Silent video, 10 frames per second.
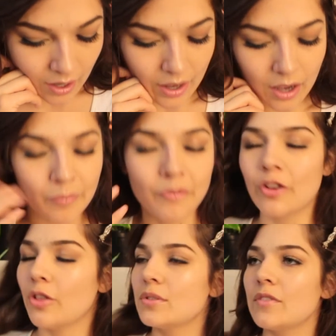Um,
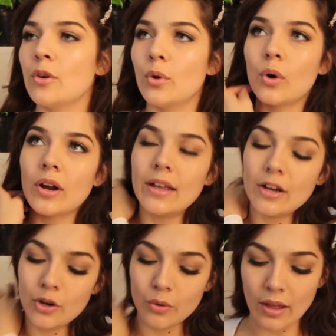for those of you who are in
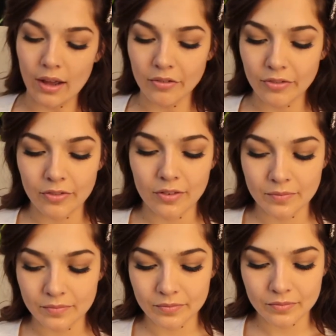a new
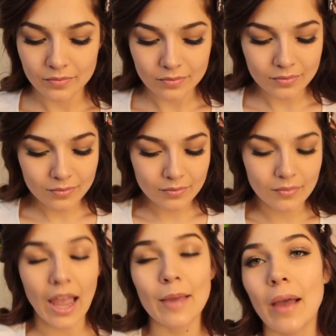love,
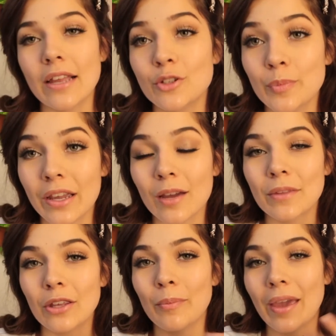I, I do pick up
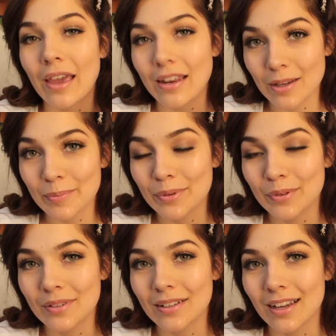that you may end up
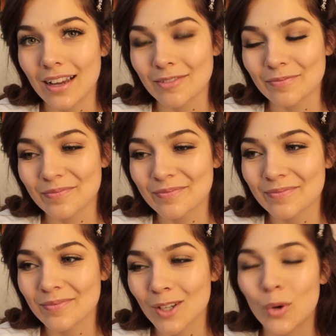um,
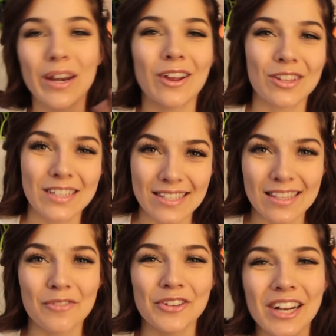quitting on this lover,